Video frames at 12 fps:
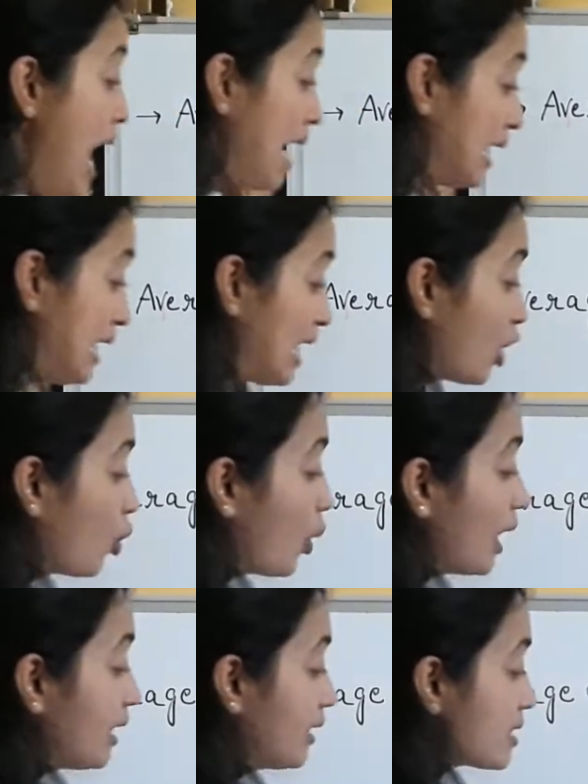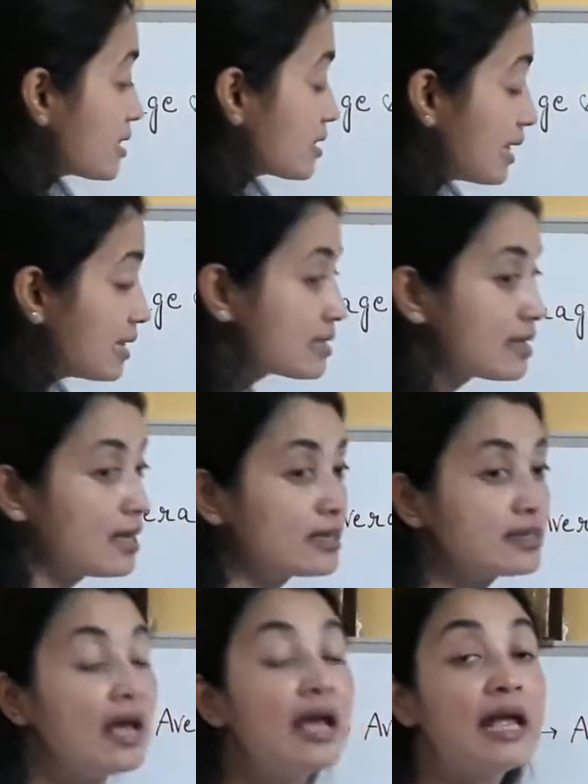equal
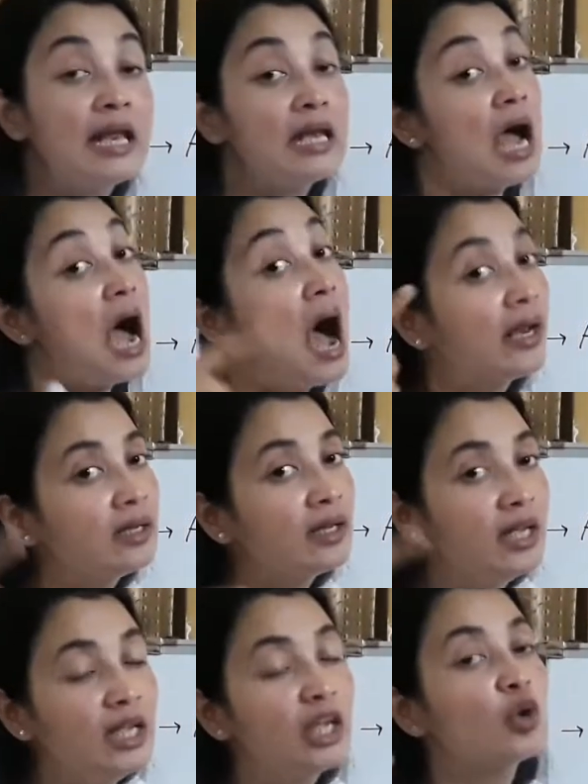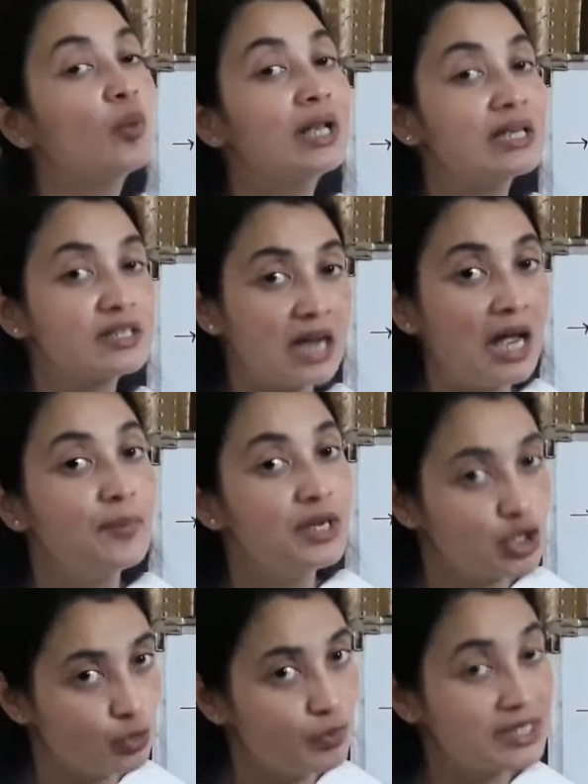distances in unequal time
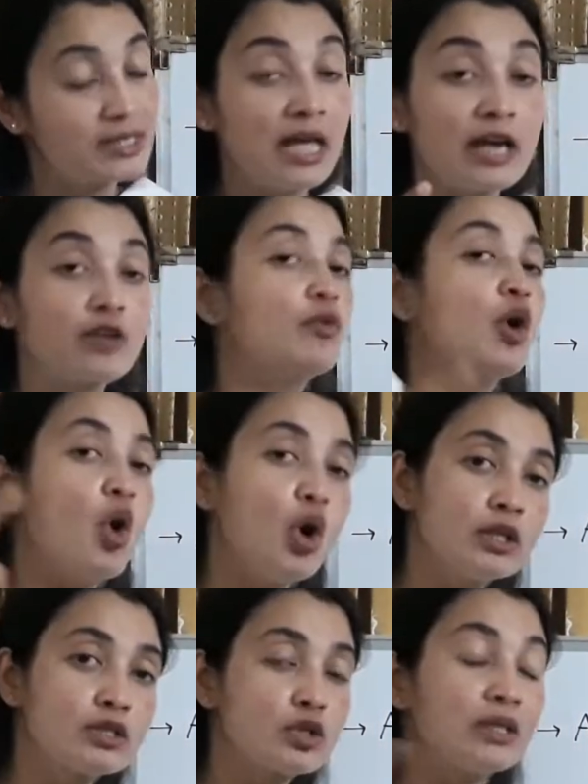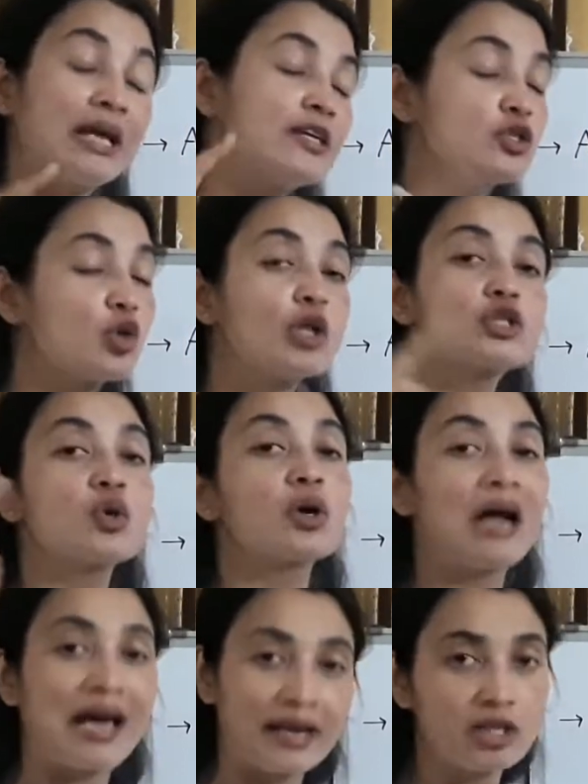intervals. That is also
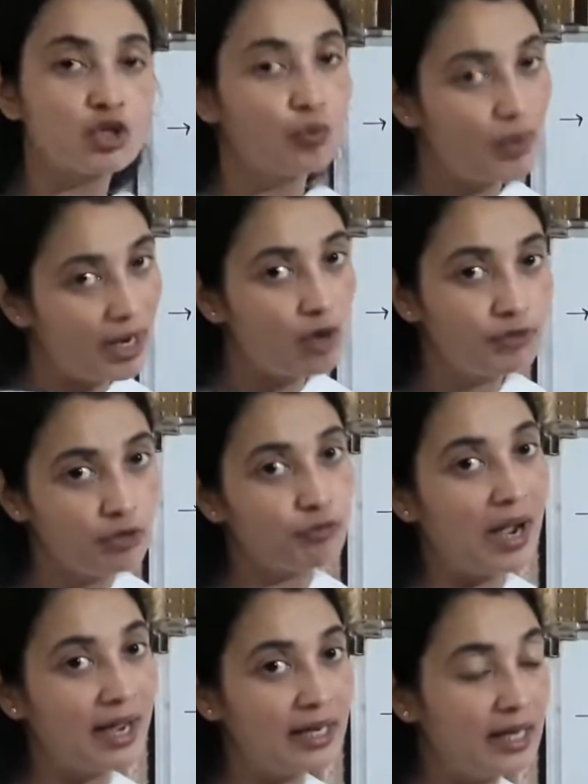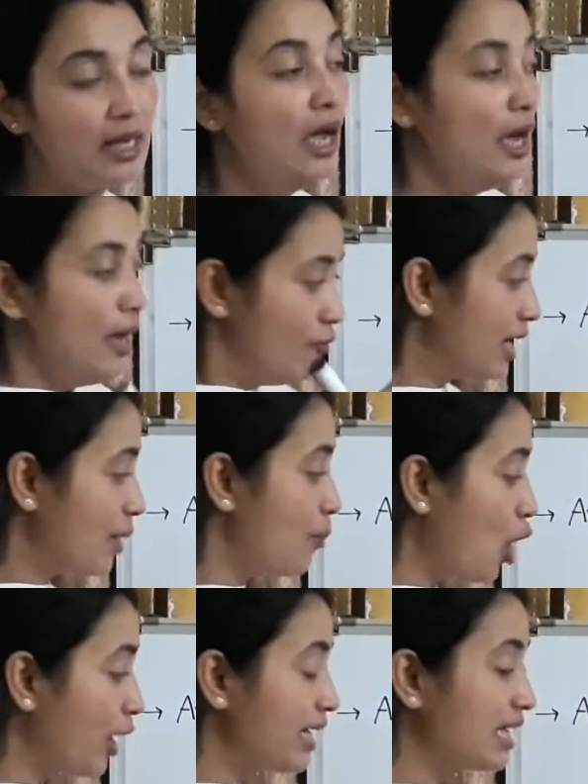correct way of defining. When a
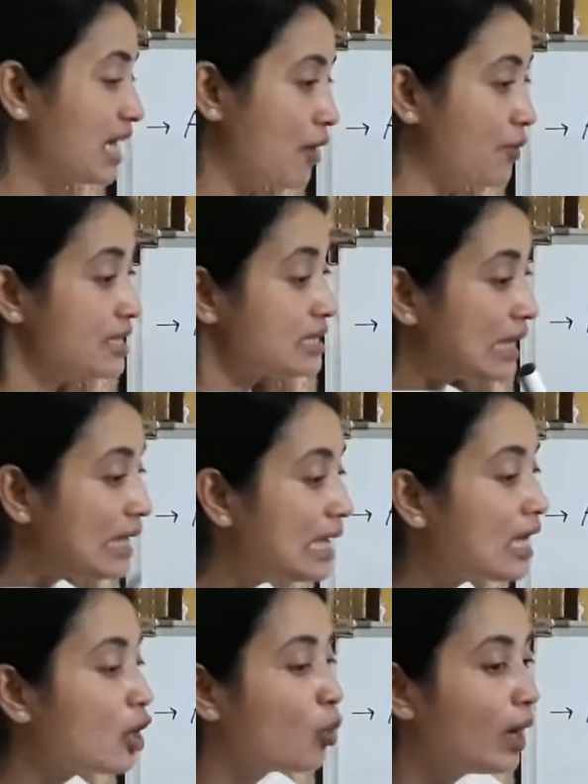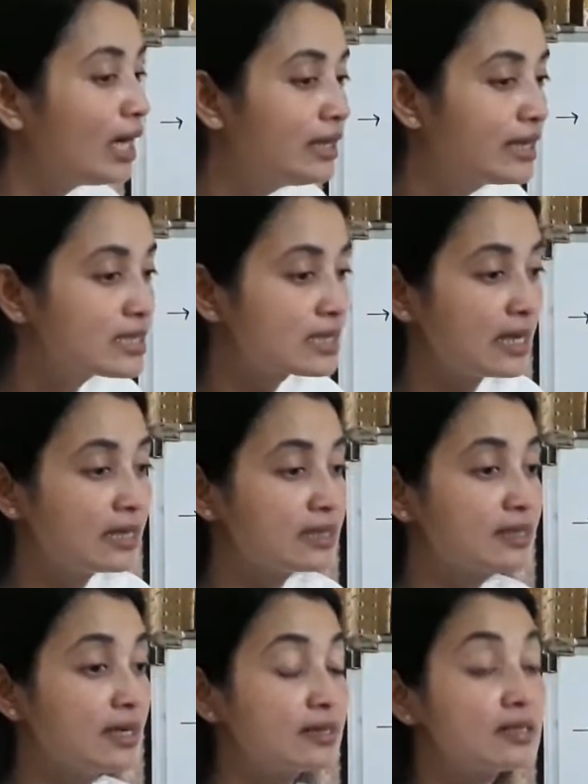body covers equal
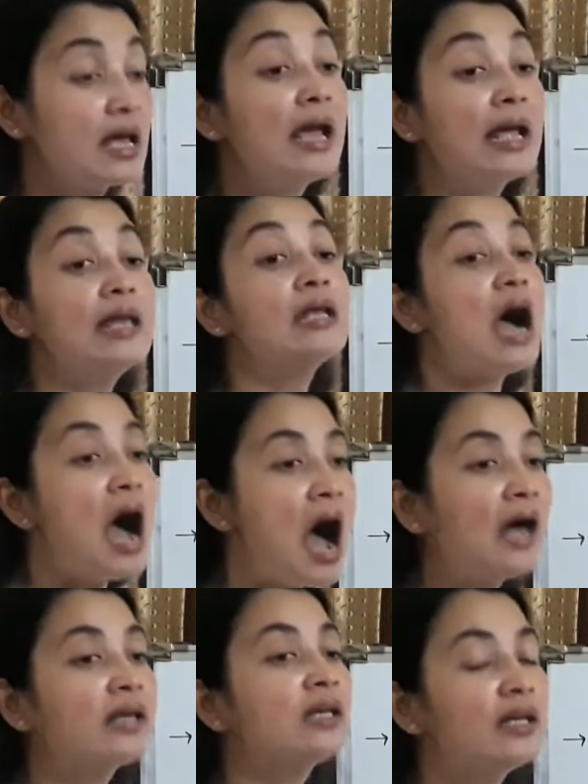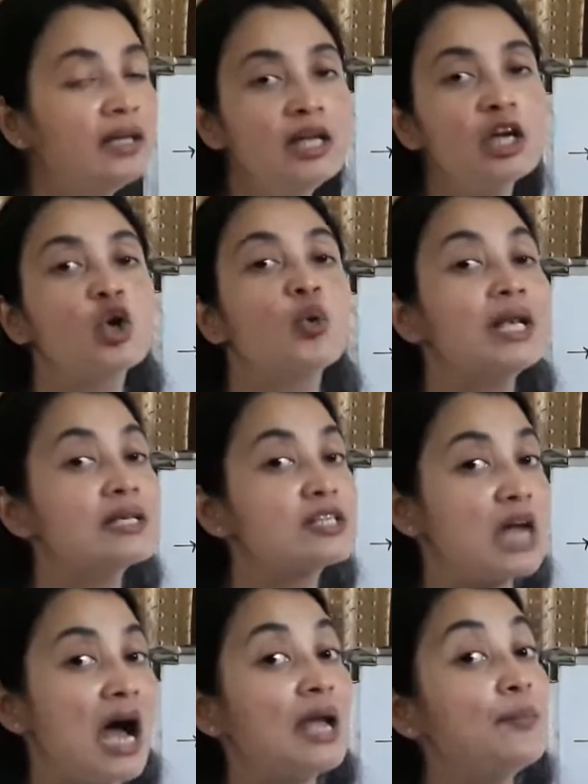distances in unequal
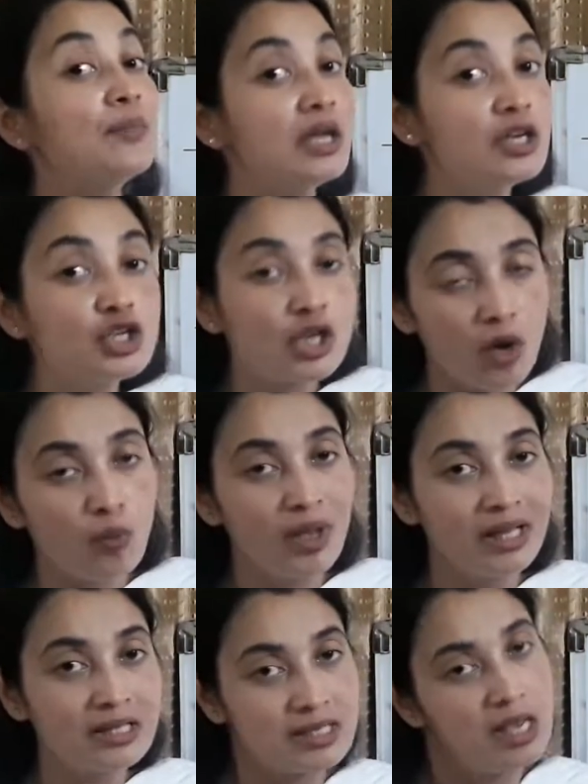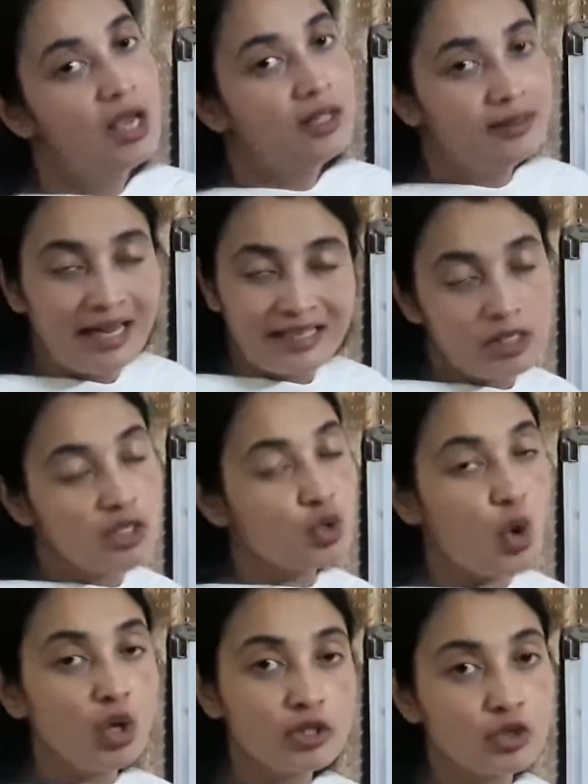time intervals, that is
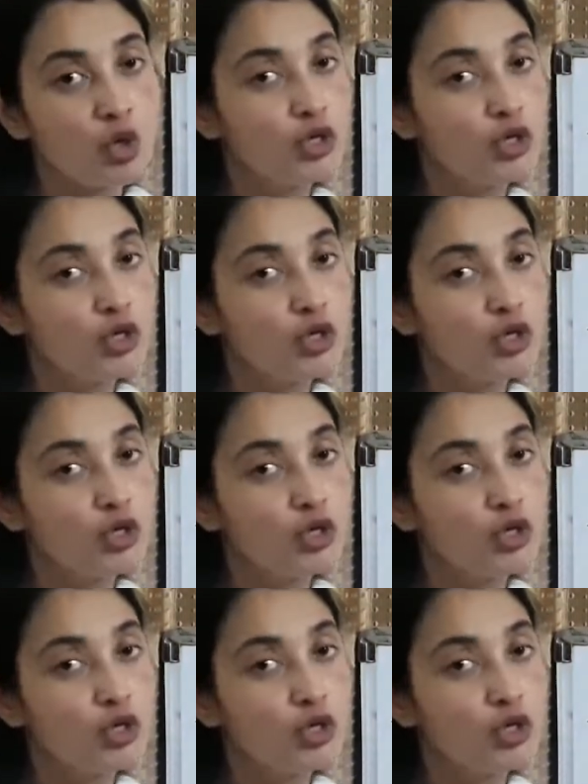also